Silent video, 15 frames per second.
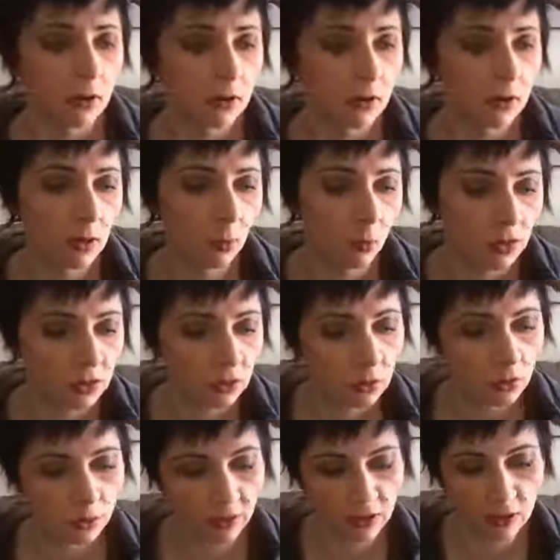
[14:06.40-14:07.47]
They
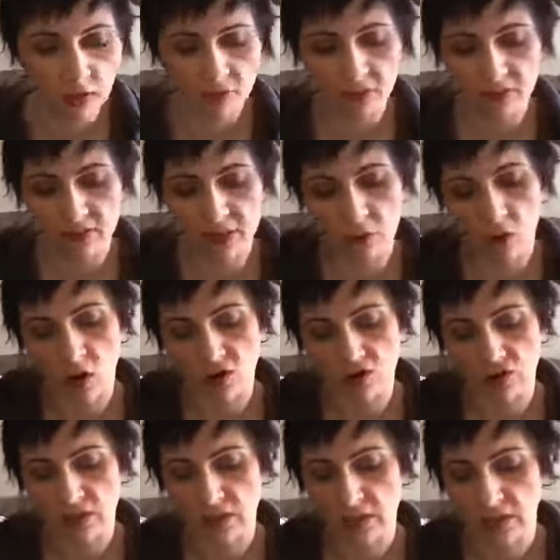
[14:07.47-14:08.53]
don't have the same
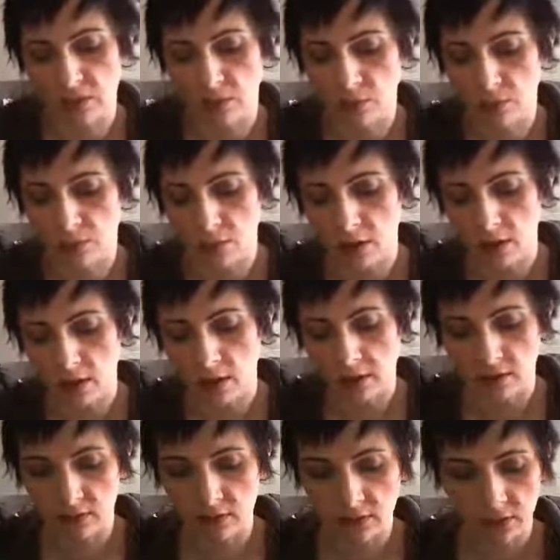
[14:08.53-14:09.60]
consciousness that
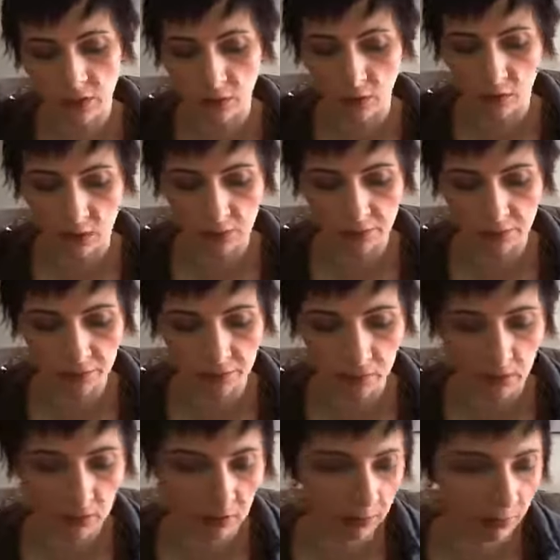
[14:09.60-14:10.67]
as, you know,
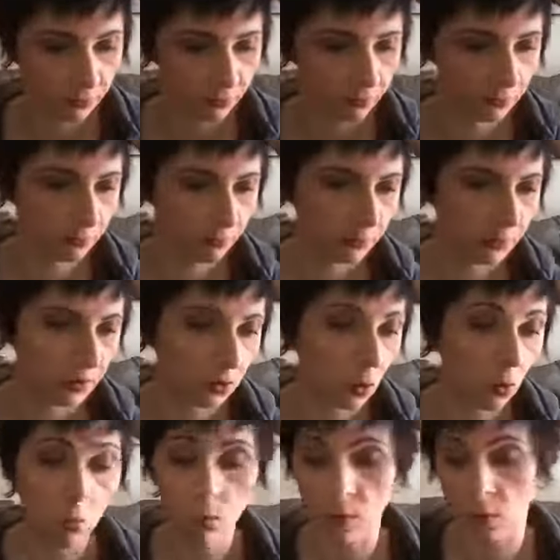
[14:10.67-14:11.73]

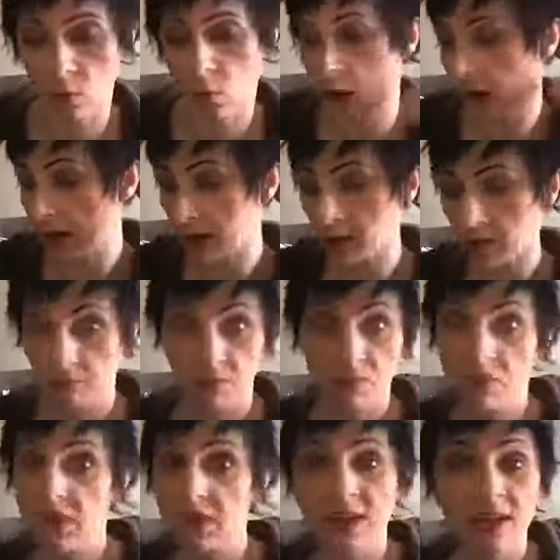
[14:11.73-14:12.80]
a walking,
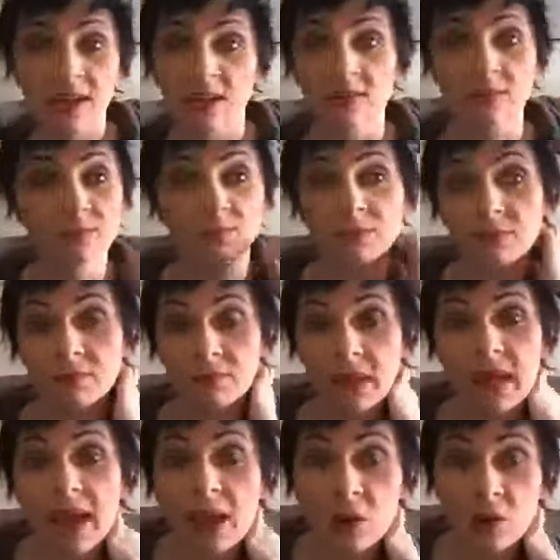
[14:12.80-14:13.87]
thinking
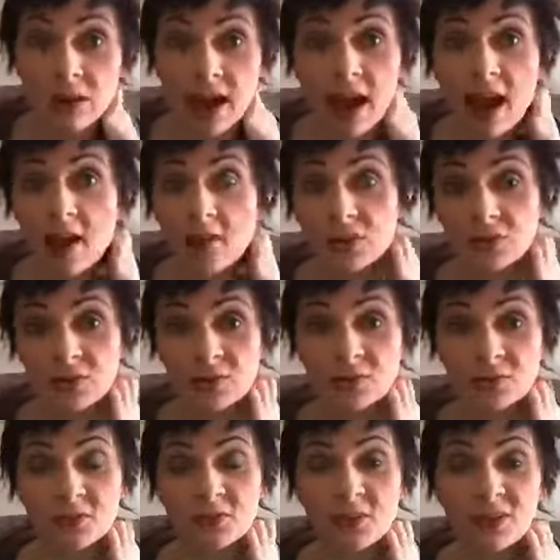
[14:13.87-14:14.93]
being would have, in
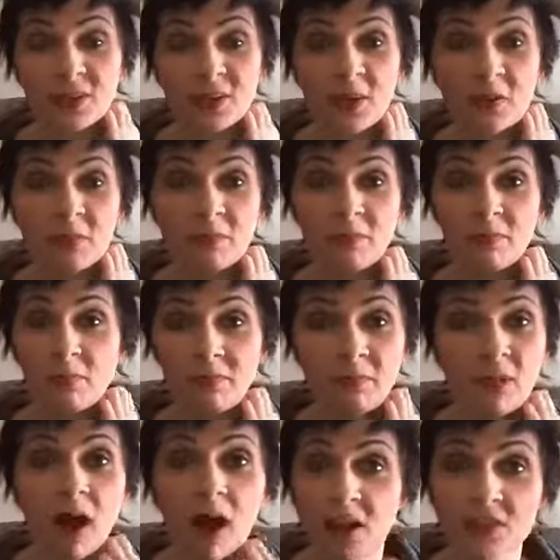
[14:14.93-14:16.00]
terms of, like, you know,
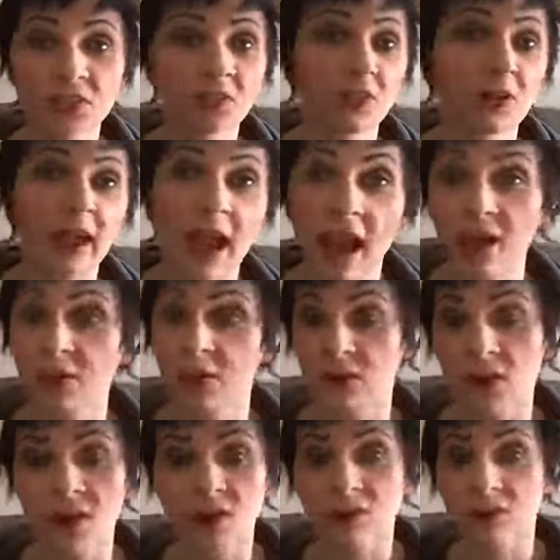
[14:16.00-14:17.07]
us or a cat or a
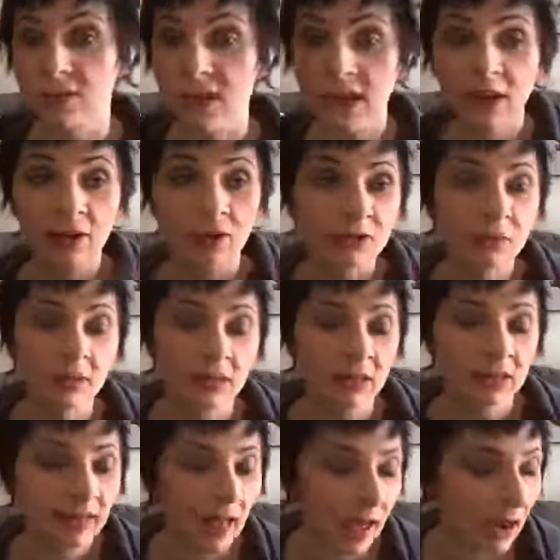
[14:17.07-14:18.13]
dog or a snake or something
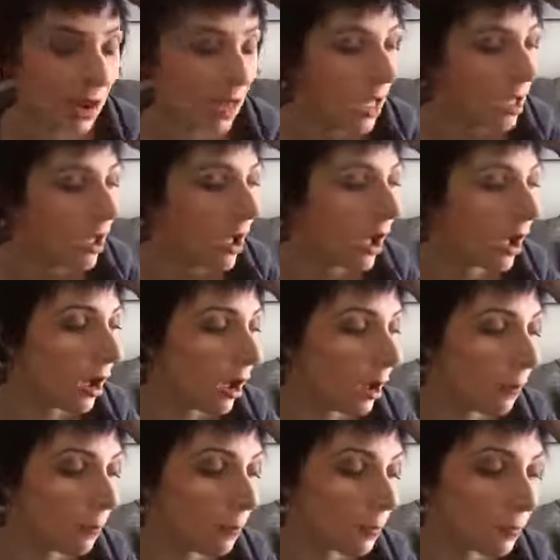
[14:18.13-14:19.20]
like that.
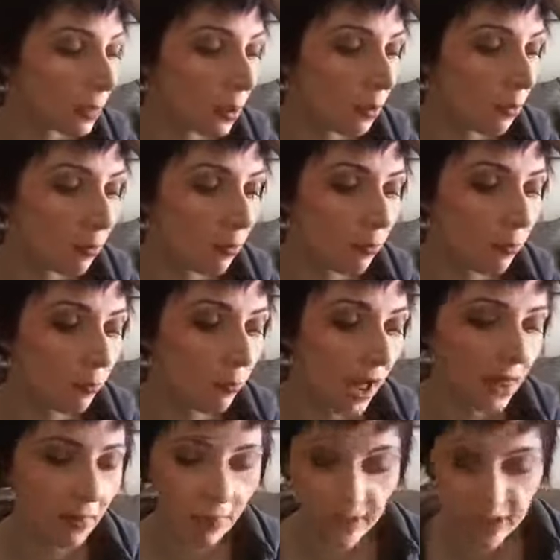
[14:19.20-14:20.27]

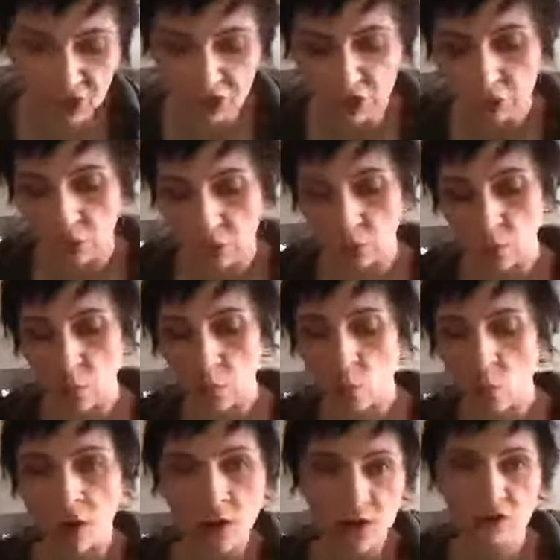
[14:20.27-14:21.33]
But they do
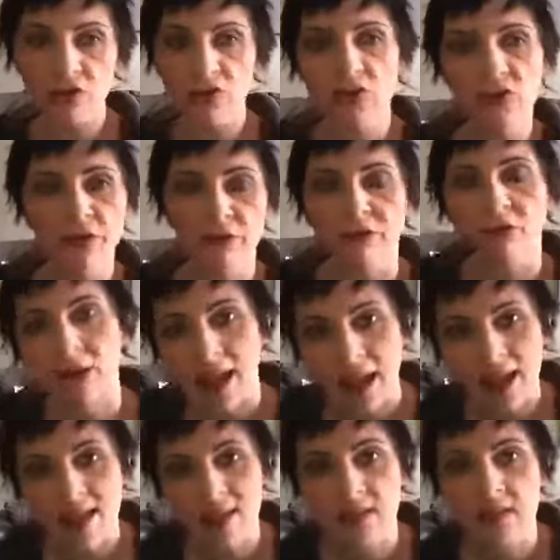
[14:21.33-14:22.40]
work to different
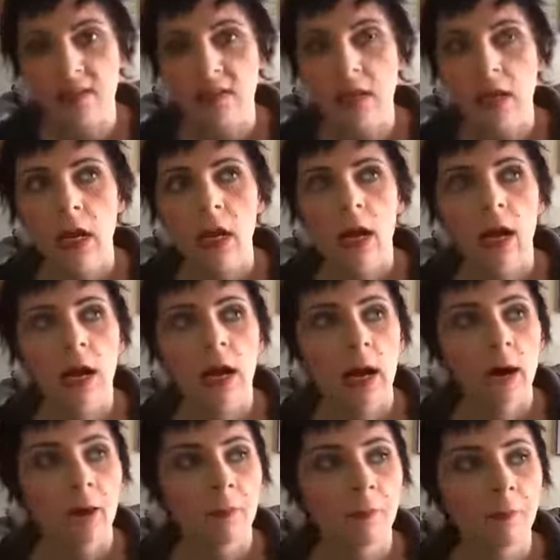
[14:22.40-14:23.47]
ends.
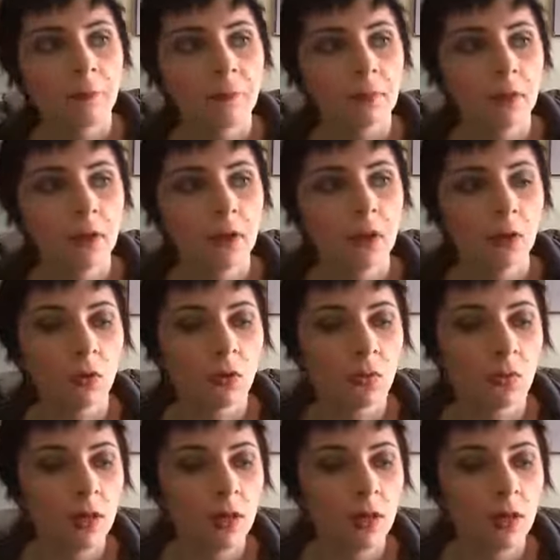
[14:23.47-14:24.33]
You know,